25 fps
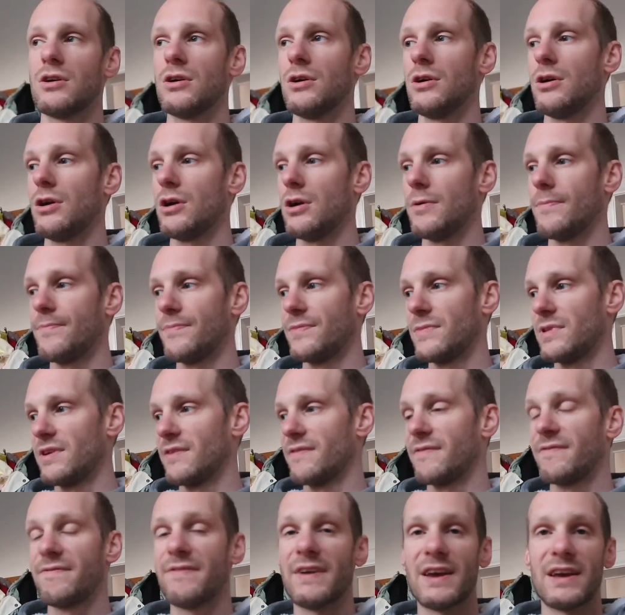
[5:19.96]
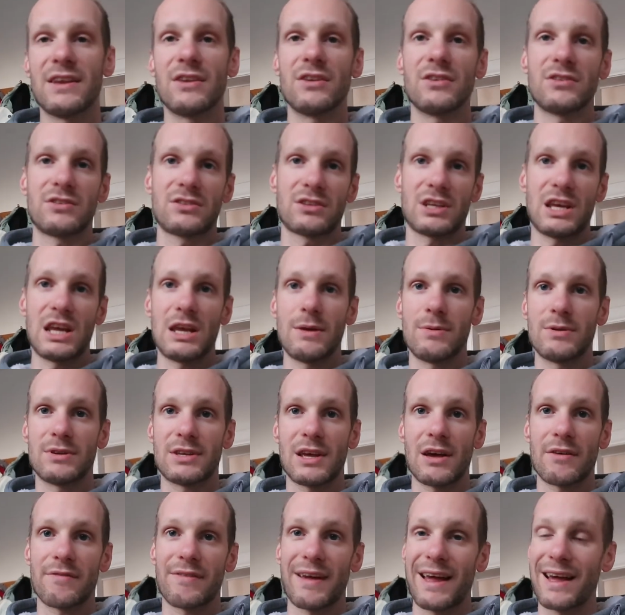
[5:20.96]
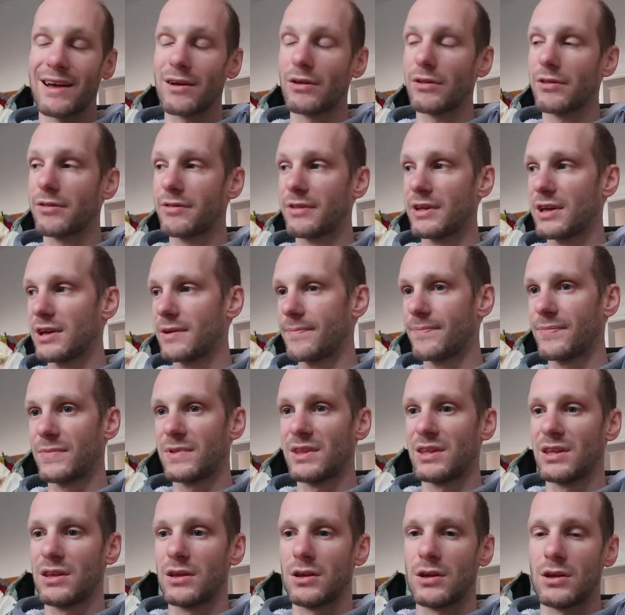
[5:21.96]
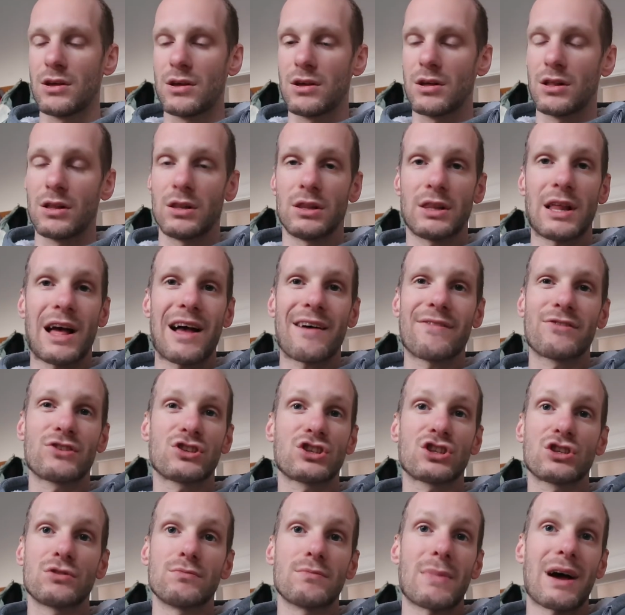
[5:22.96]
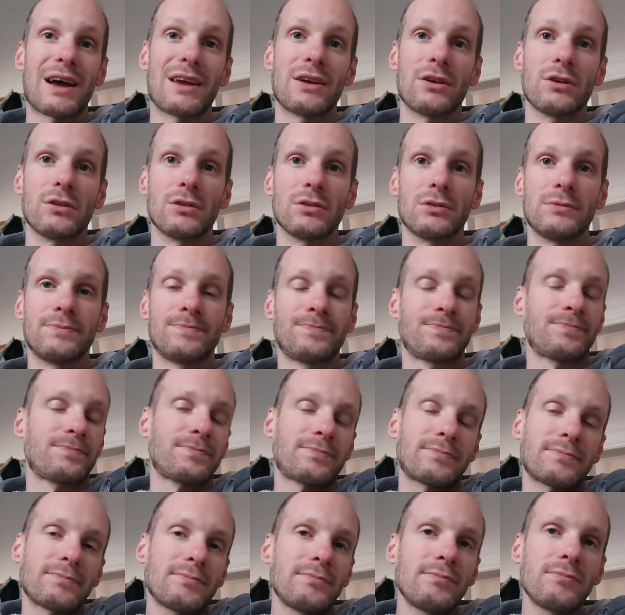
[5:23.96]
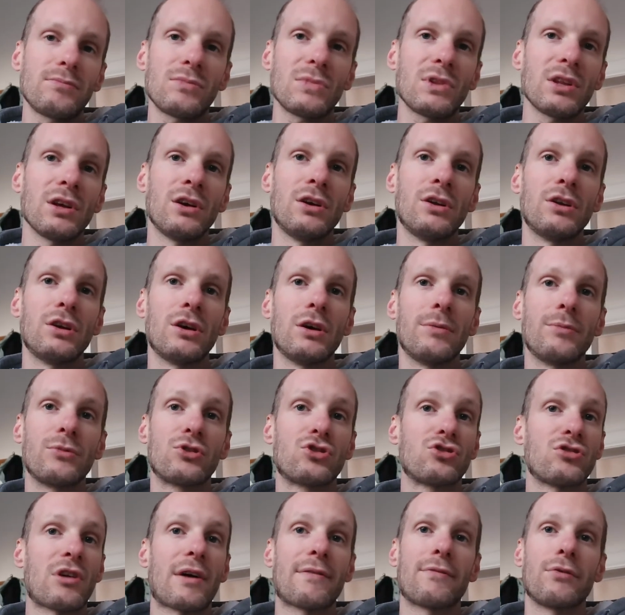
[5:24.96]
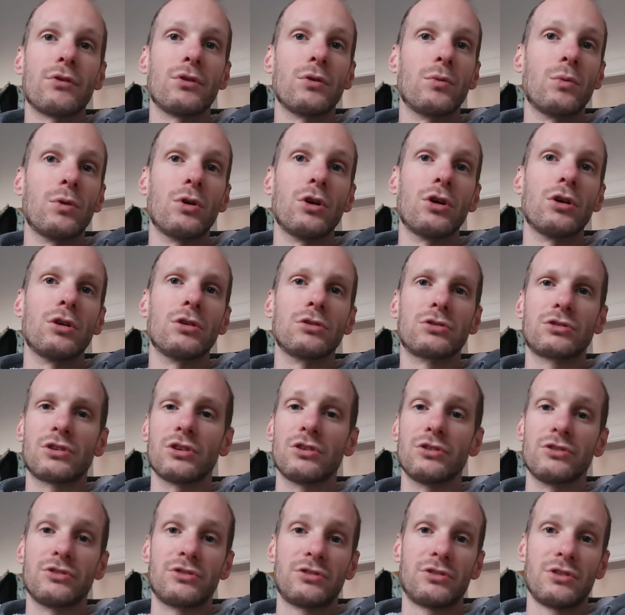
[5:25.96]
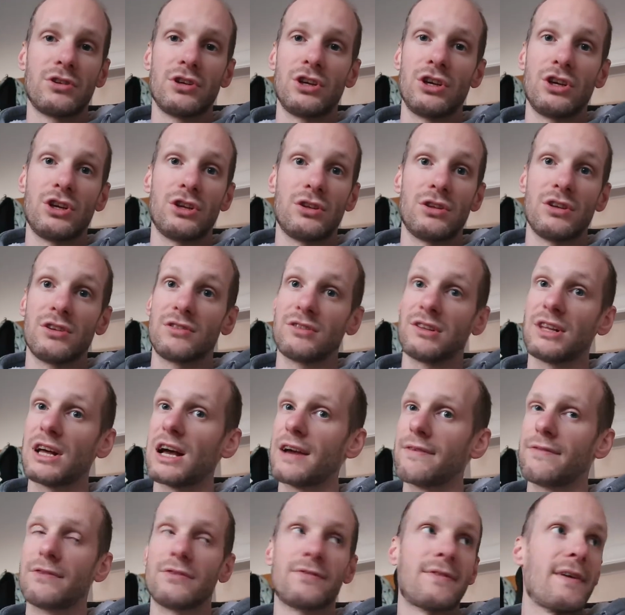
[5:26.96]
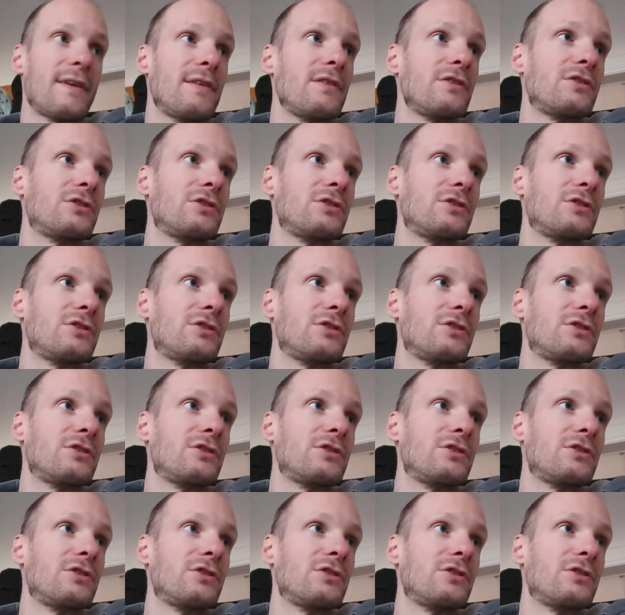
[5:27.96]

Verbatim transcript: um, fitness, keep yourself healthy, laugh, smile, and um, travel the world, because this life is very